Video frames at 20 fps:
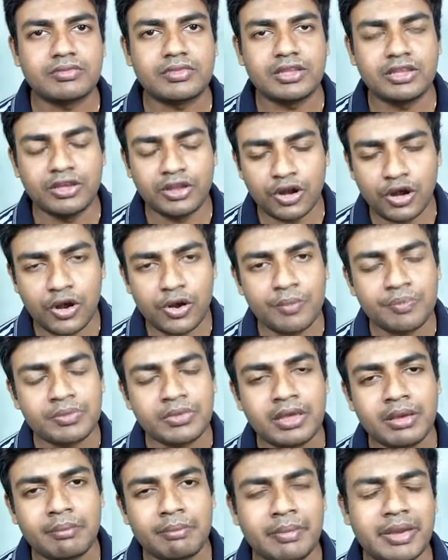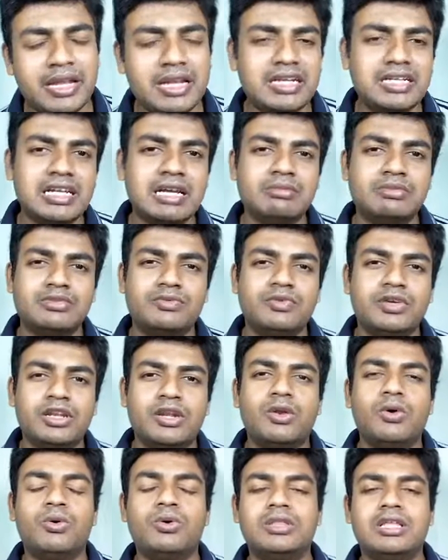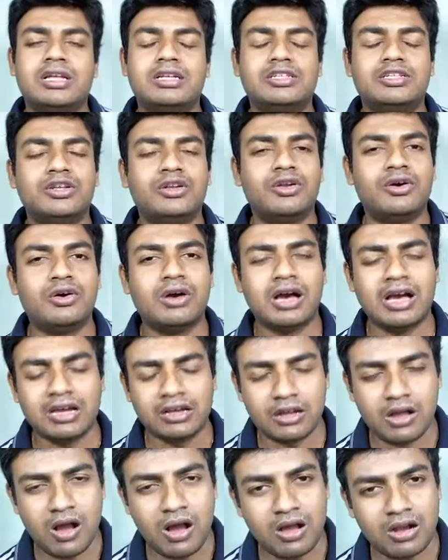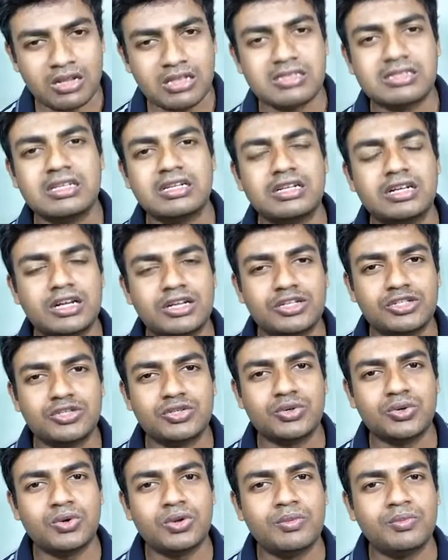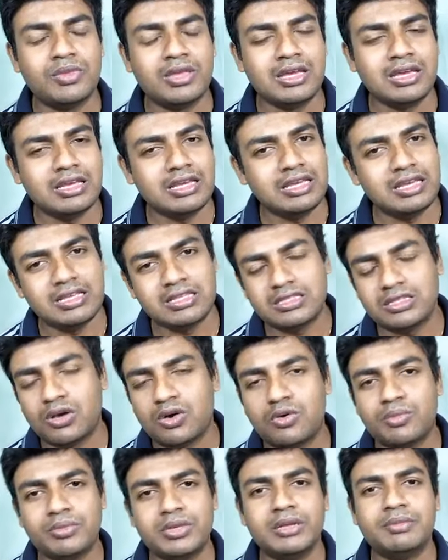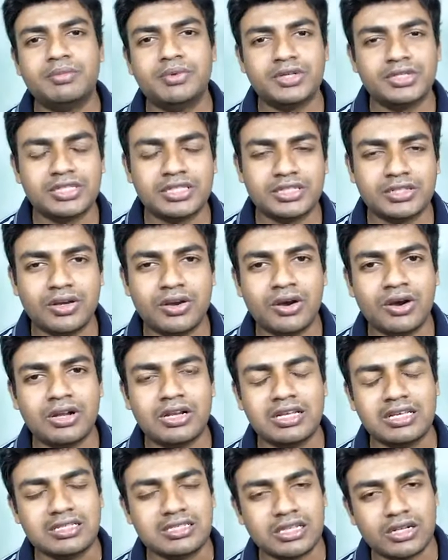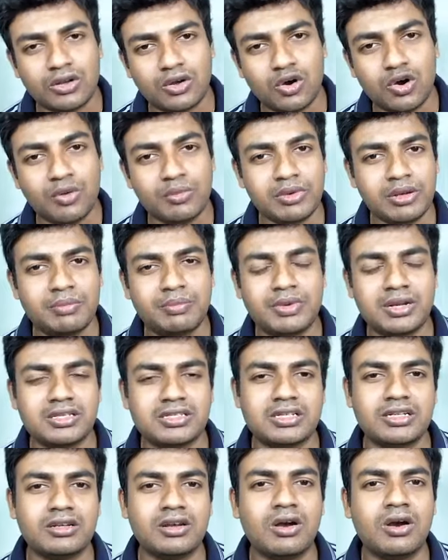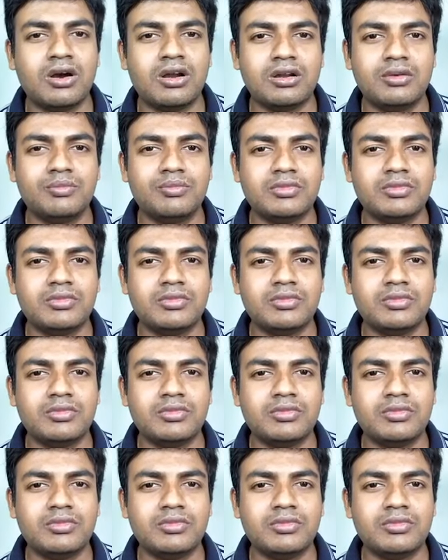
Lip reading: You know, many times we know that, you know, our God is in control. He is the omnipotent God. He is an omnipresent God.